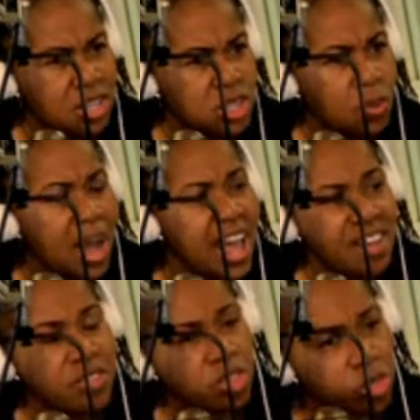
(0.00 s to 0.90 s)
So I
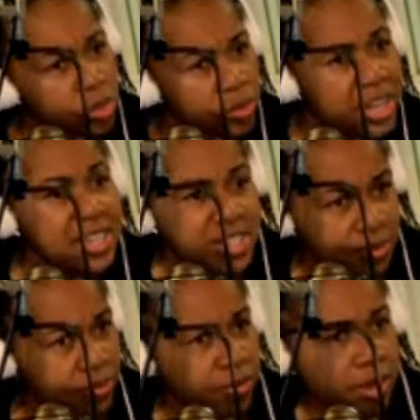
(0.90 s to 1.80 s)
have 3
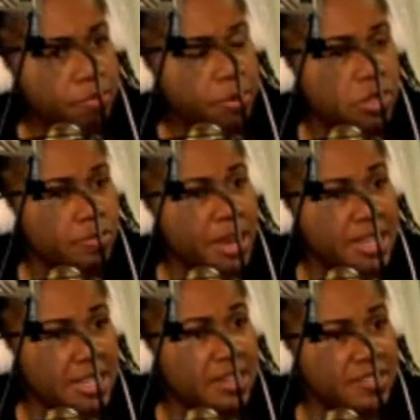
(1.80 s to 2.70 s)
differing
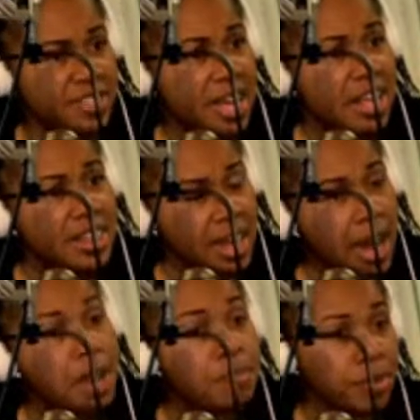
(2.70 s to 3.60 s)
perspectives that
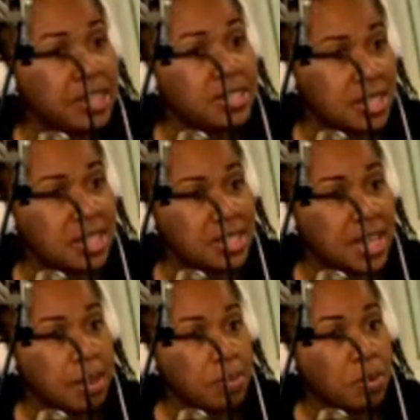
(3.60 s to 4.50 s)
I bring to the
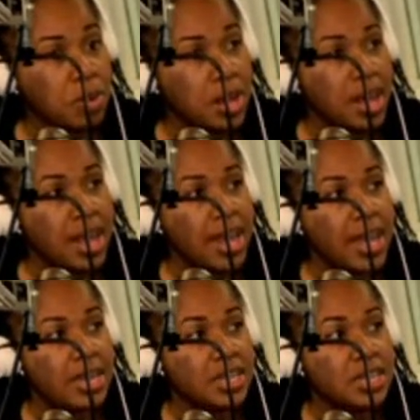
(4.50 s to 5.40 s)
table.
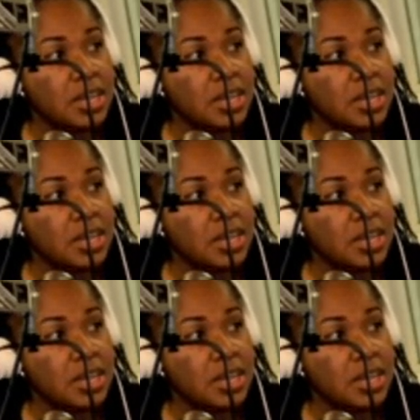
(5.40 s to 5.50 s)
And